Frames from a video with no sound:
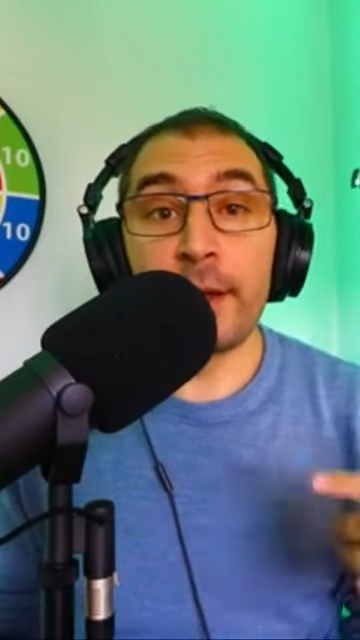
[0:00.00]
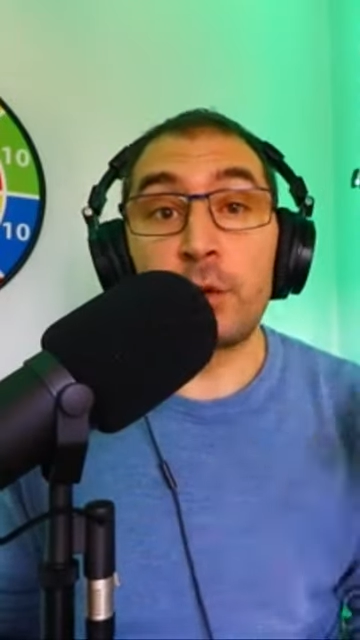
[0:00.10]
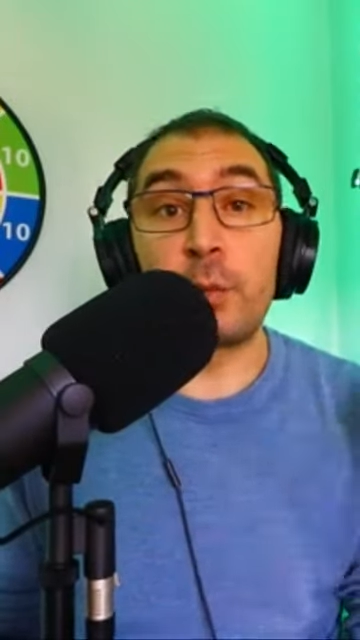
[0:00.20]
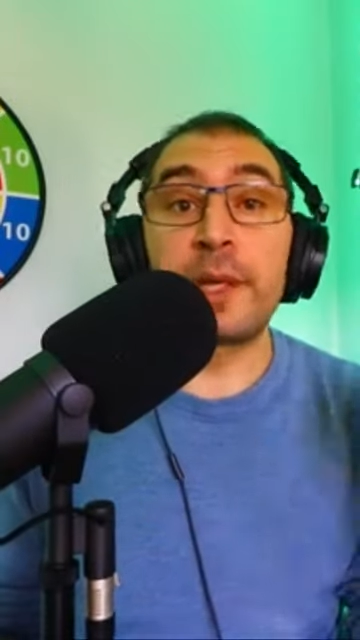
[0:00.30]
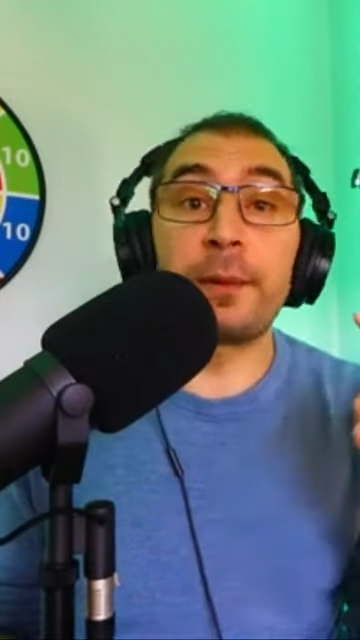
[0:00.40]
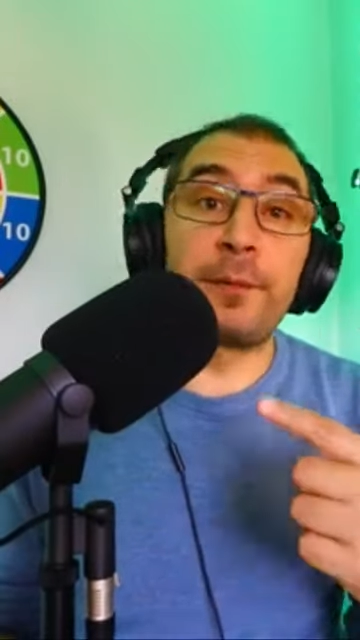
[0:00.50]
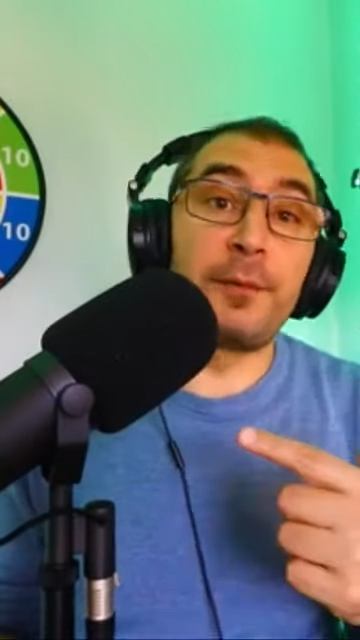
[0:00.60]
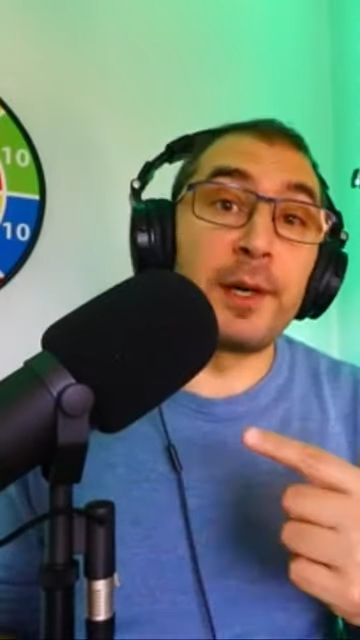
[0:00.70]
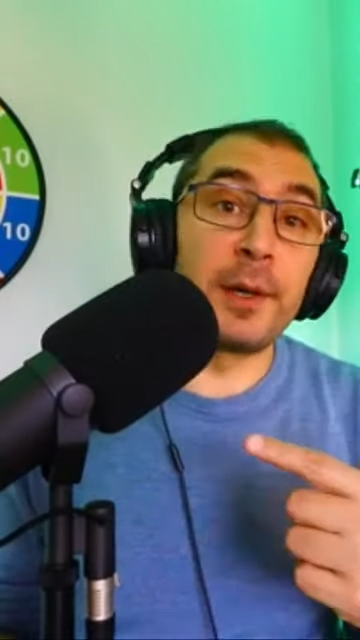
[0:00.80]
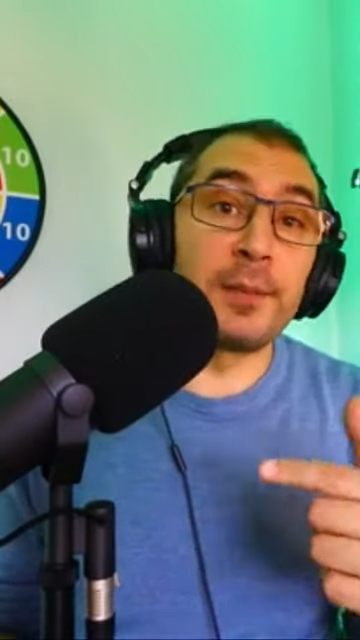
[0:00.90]
to be
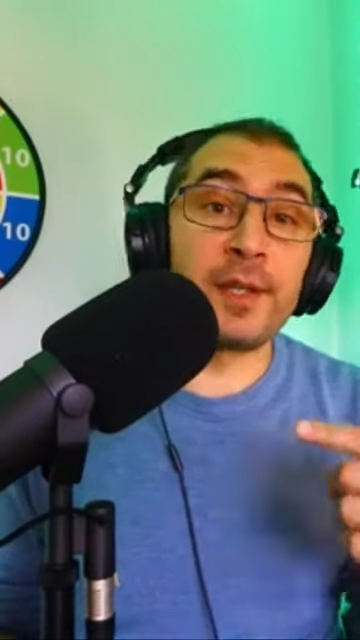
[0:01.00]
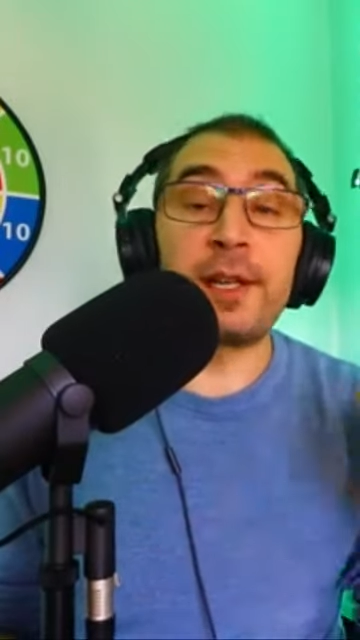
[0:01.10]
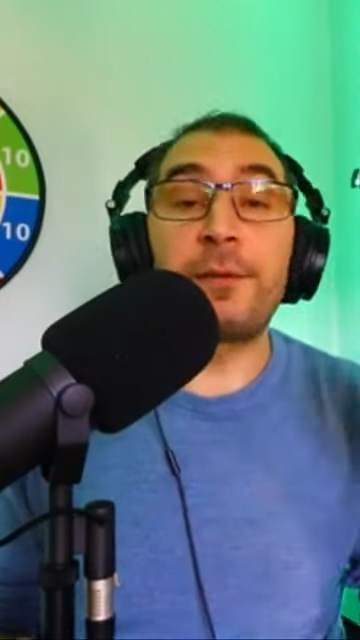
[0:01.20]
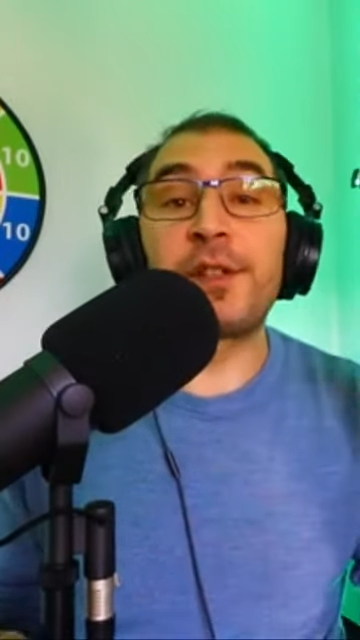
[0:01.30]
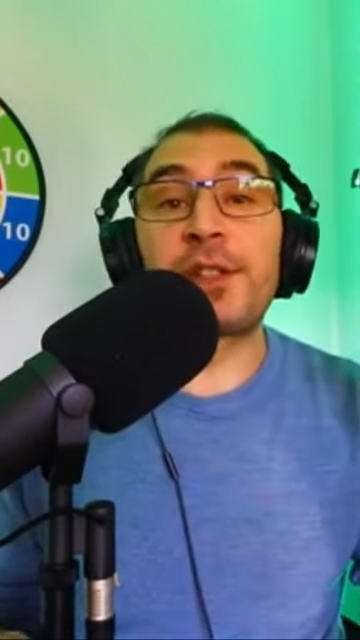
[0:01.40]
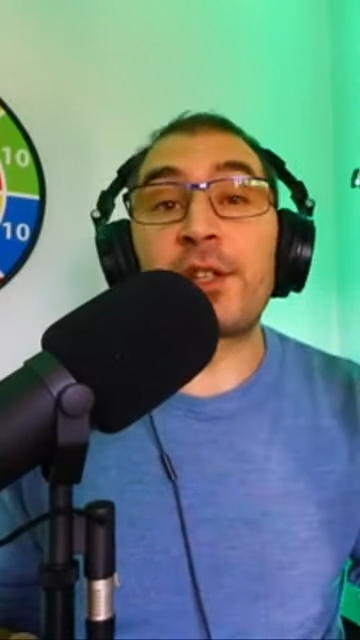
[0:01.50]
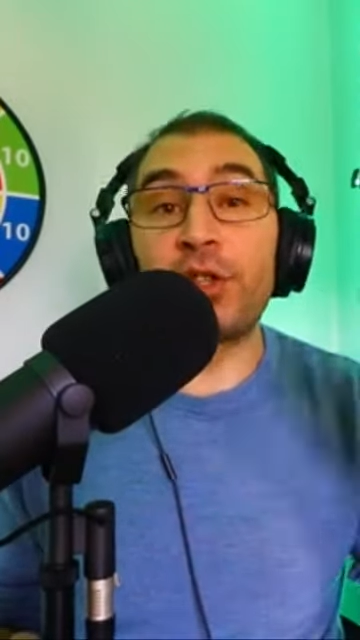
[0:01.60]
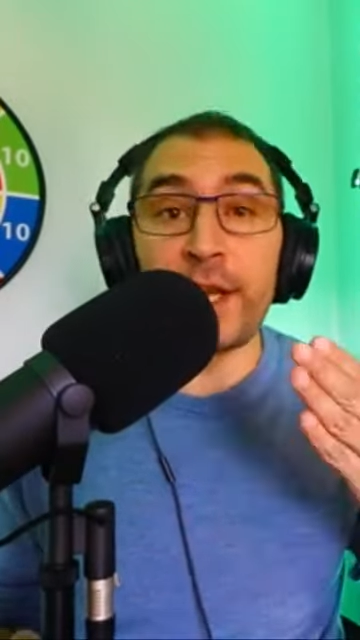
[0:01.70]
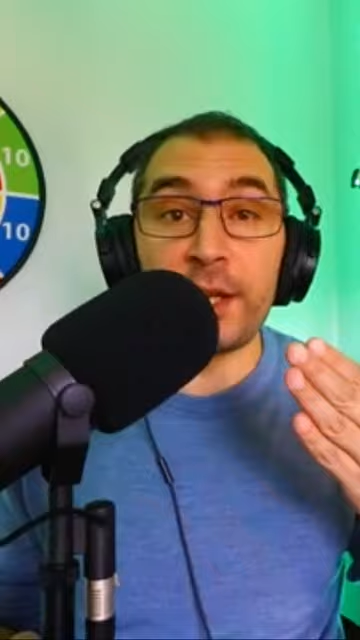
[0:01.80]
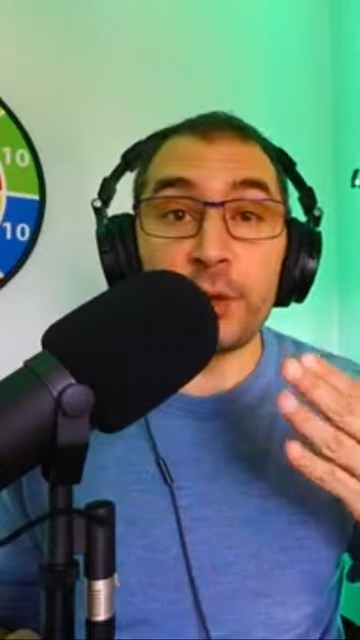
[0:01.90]
confirmed if it's a
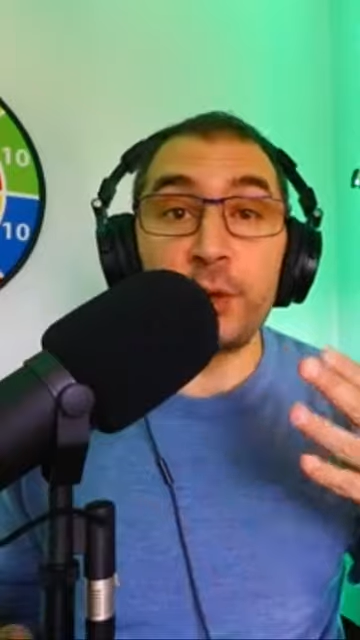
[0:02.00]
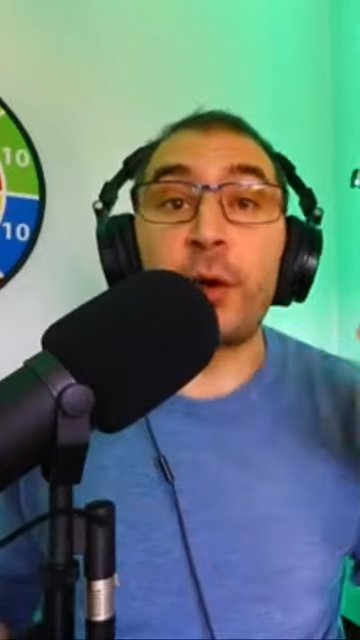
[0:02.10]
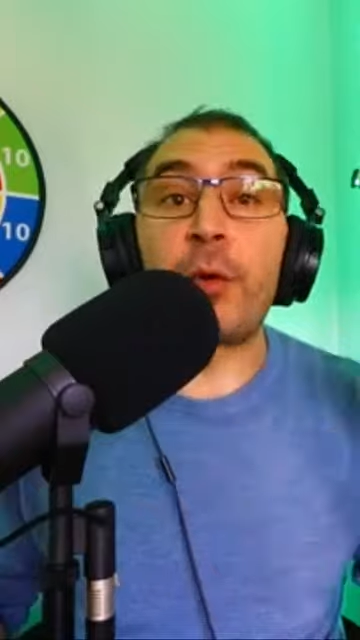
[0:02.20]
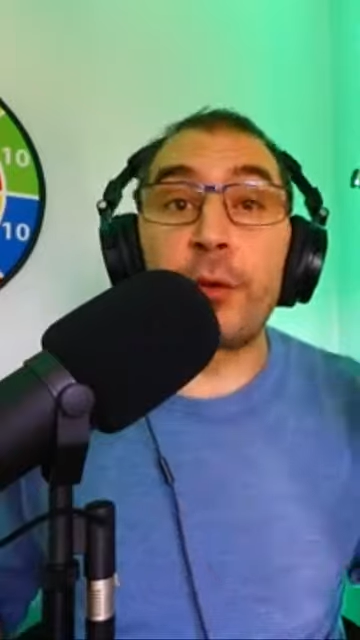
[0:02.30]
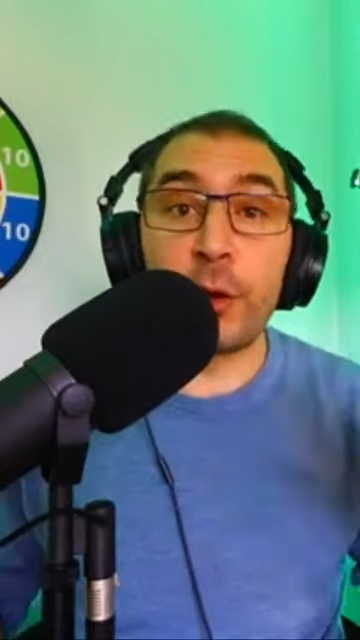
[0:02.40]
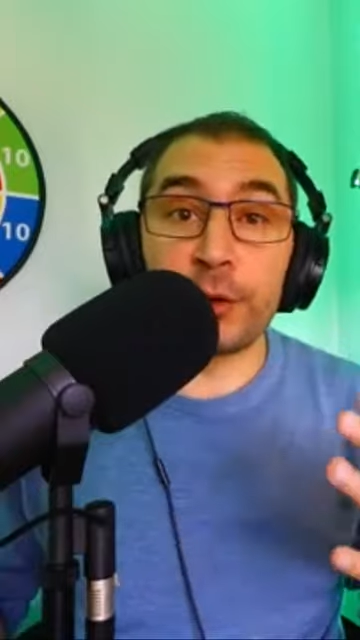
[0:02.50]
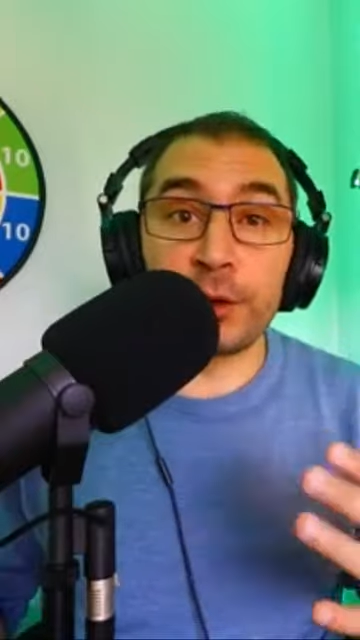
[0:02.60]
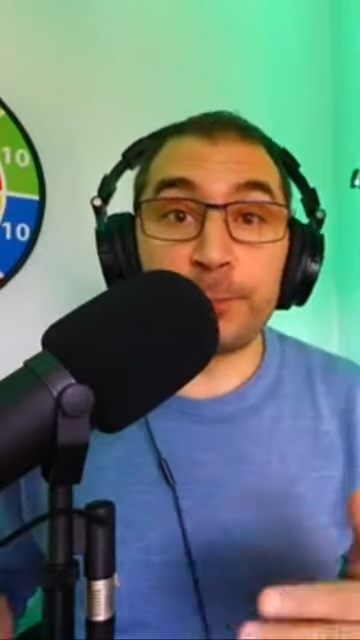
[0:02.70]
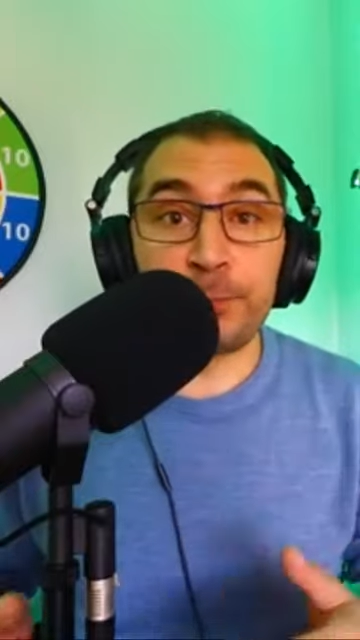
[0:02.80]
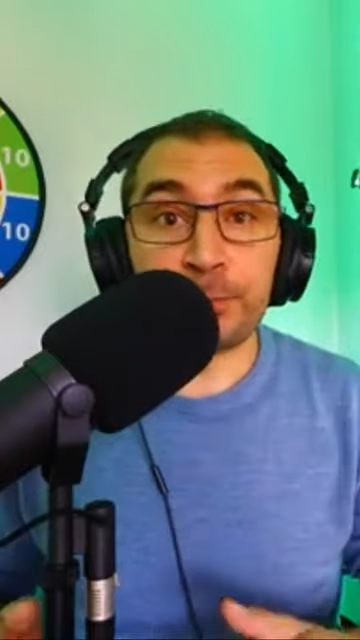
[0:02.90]
genuine or not.